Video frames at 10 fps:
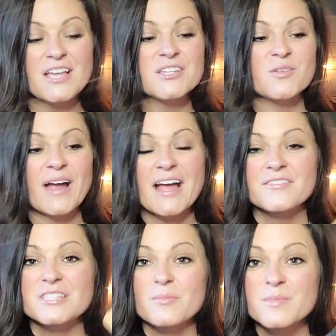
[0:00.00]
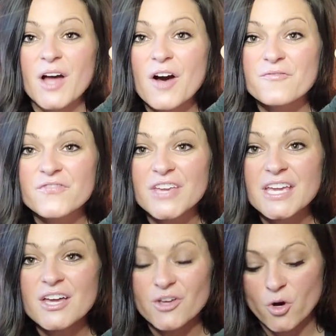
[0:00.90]
So I have some
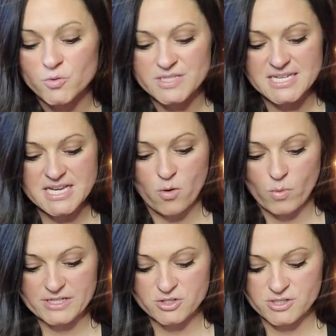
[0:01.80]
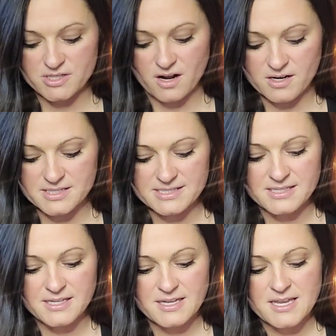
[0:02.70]
comfy, cozy winter socks